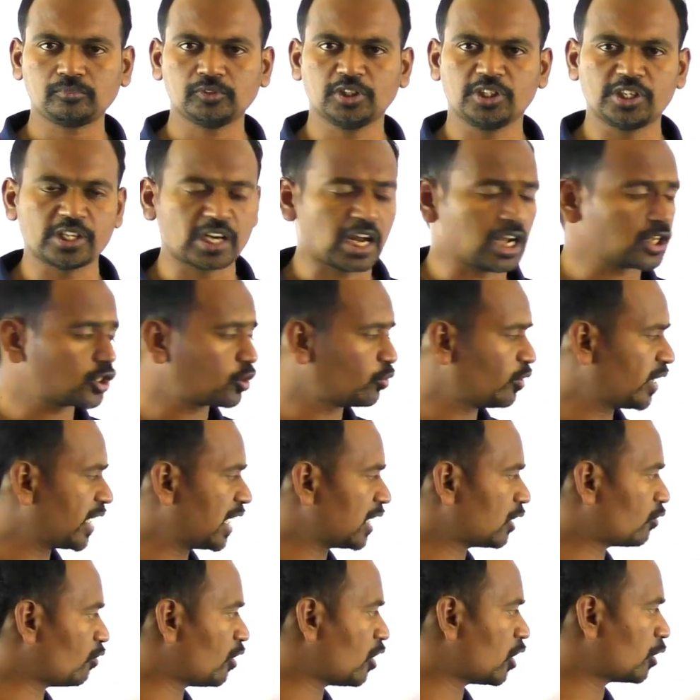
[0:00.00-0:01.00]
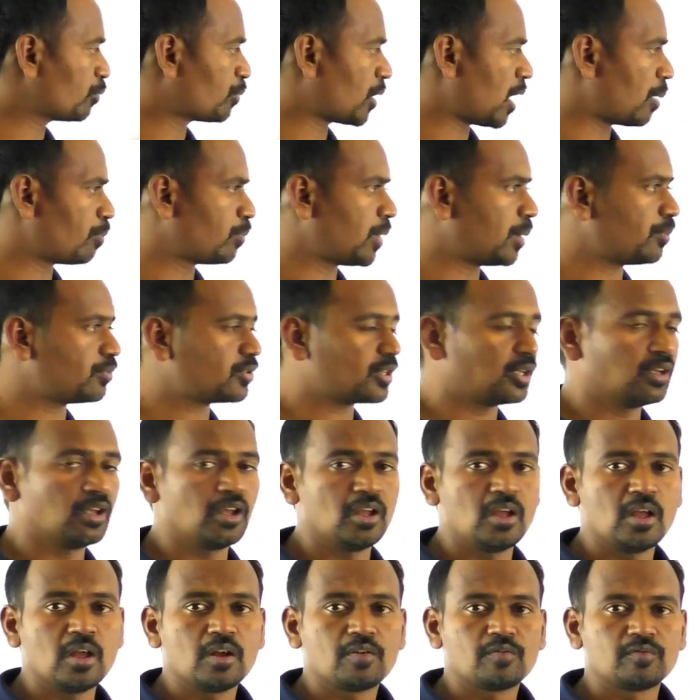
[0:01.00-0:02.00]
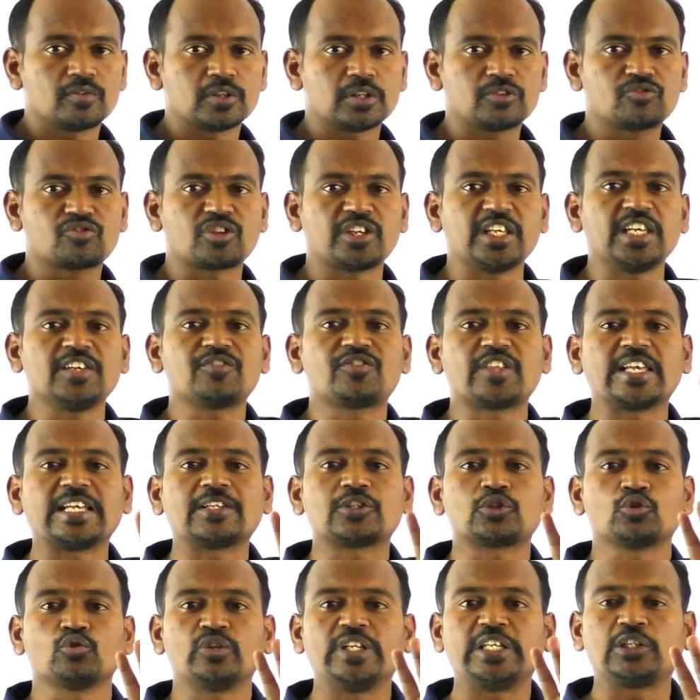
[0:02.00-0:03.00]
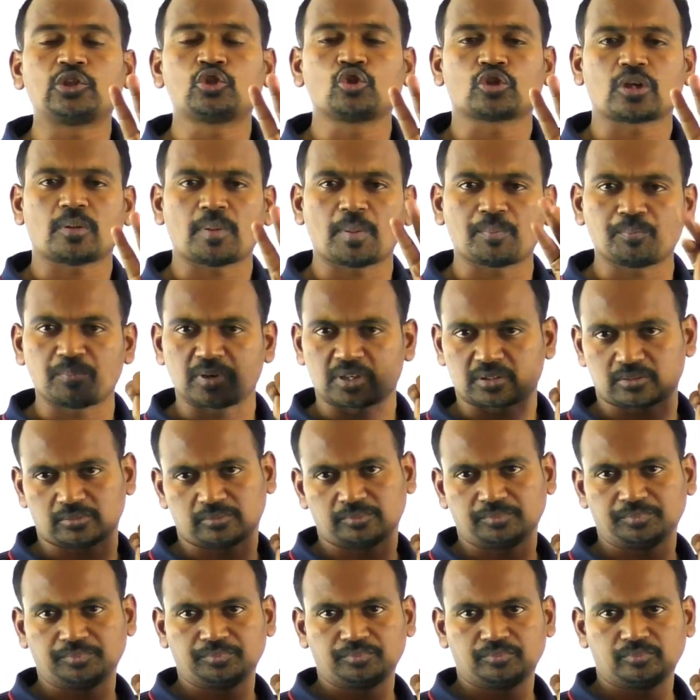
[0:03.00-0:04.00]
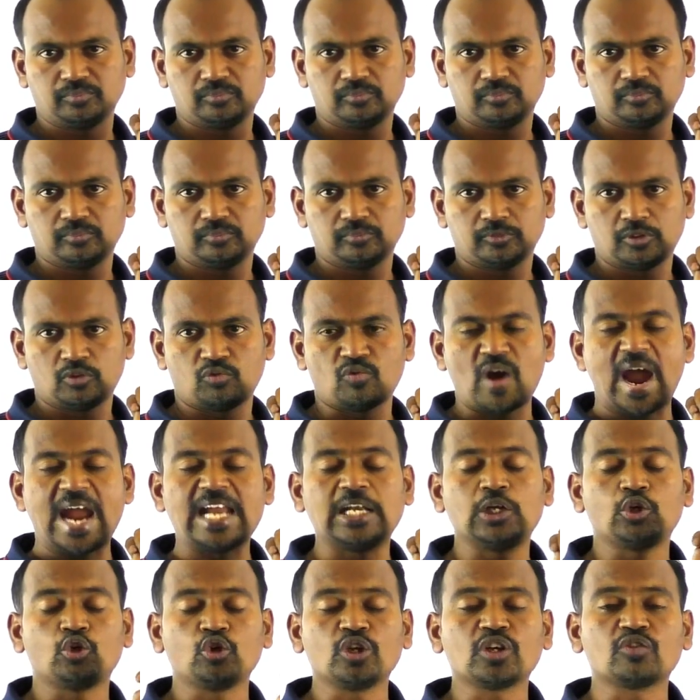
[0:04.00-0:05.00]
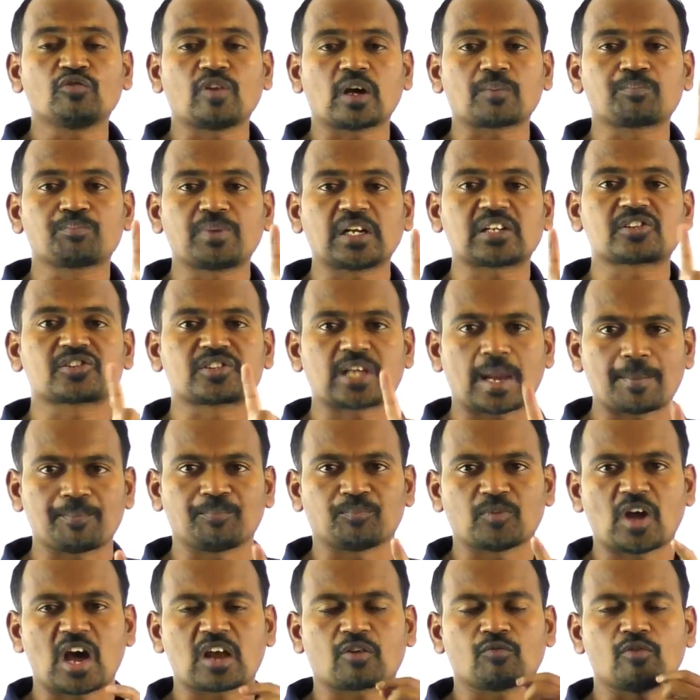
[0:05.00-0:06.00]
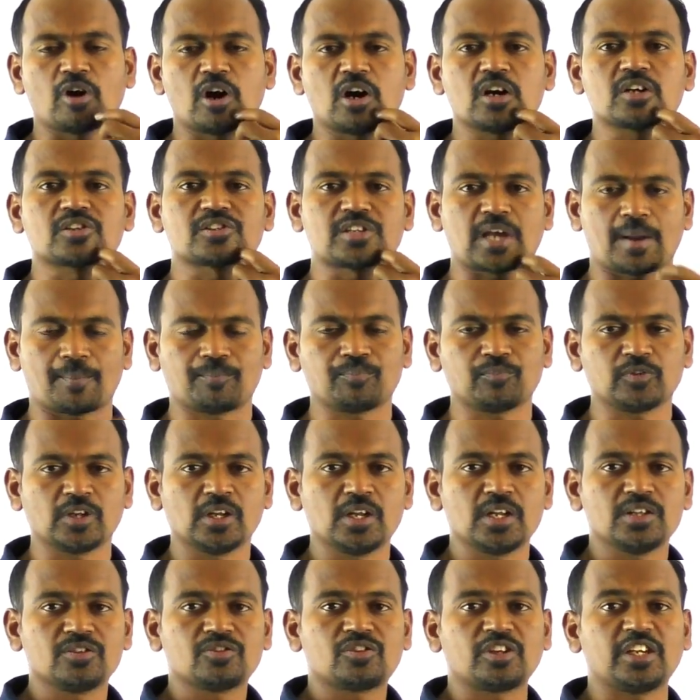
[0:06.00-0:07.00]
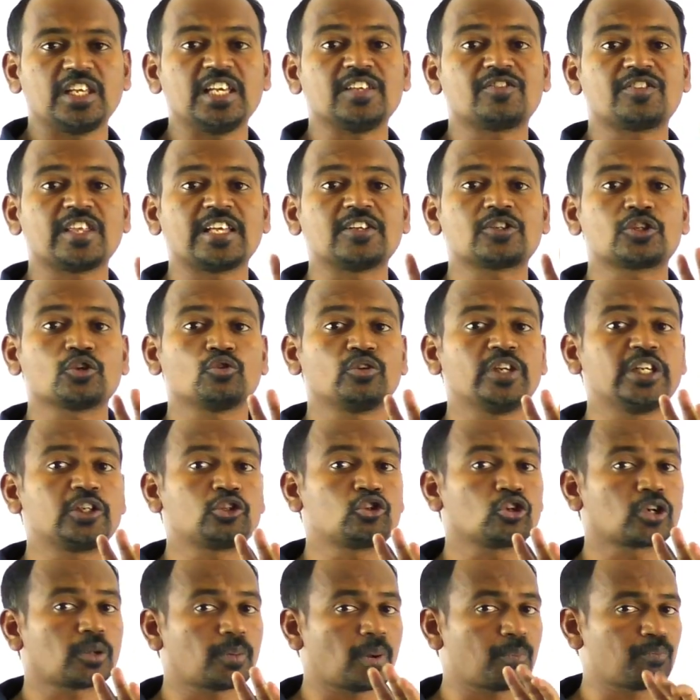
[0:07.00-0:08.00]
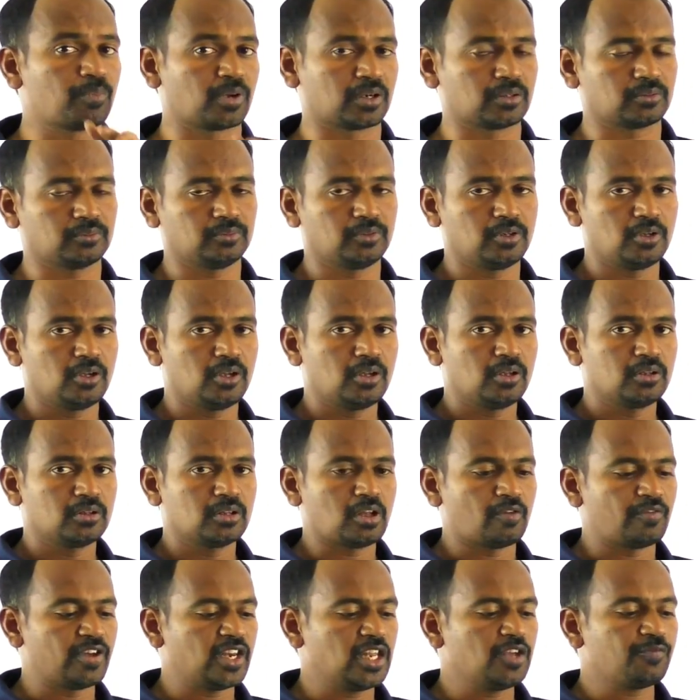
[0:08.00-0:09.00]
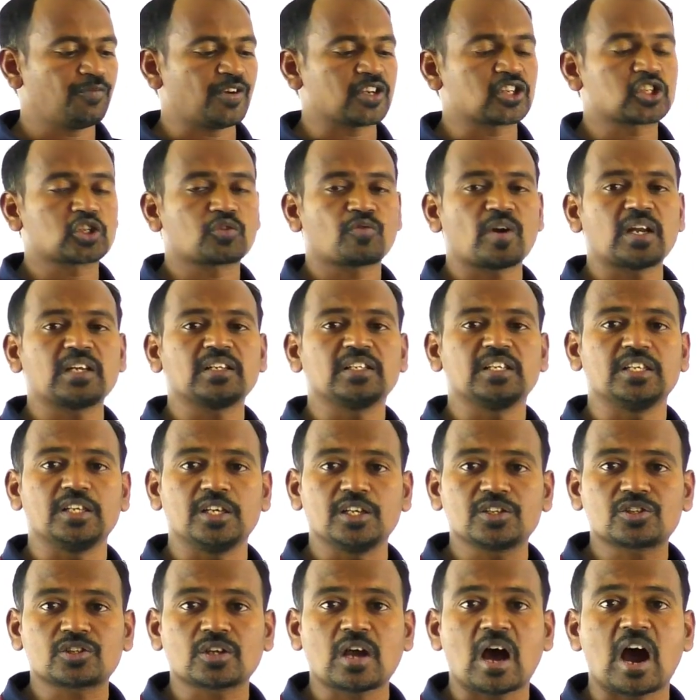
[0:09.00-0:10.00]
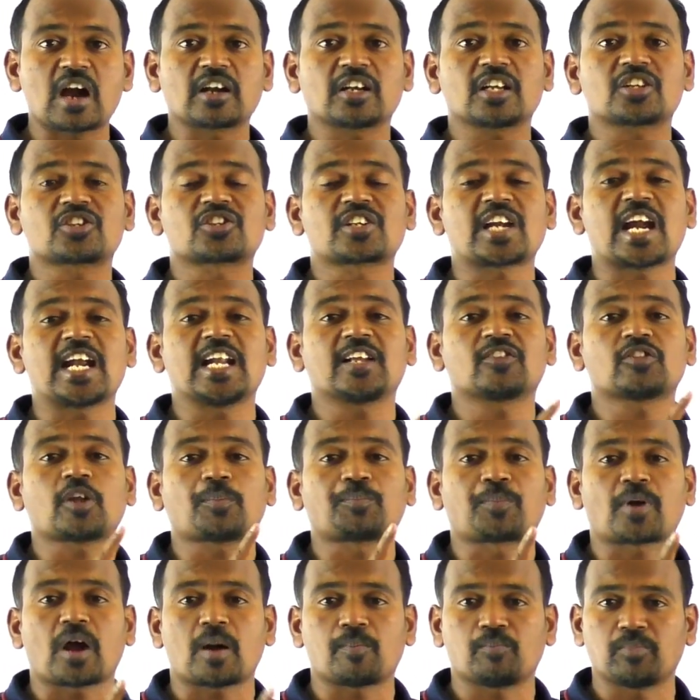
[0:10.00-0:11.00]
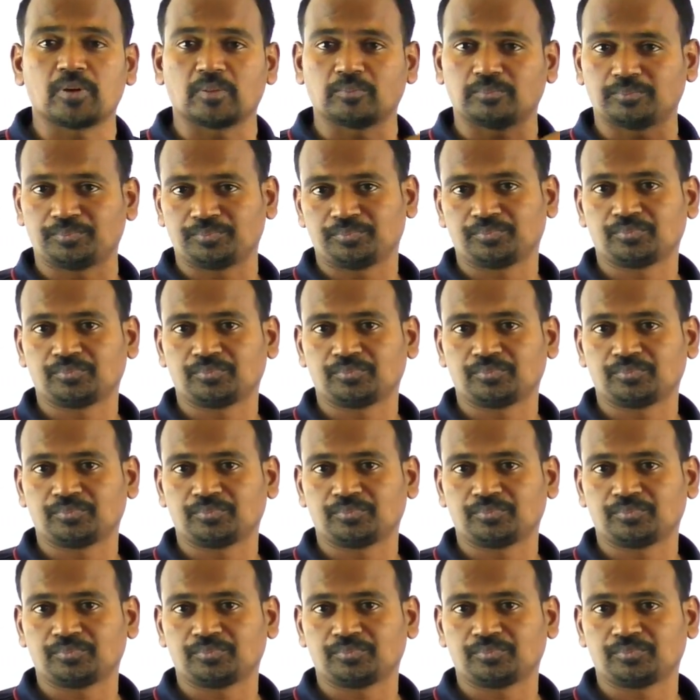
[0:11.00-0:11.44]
Here also we get word problems. 3 things you need to remember. While doing verbal sum or word sum, 3 things you need to remember. The very first one is understanding the problem.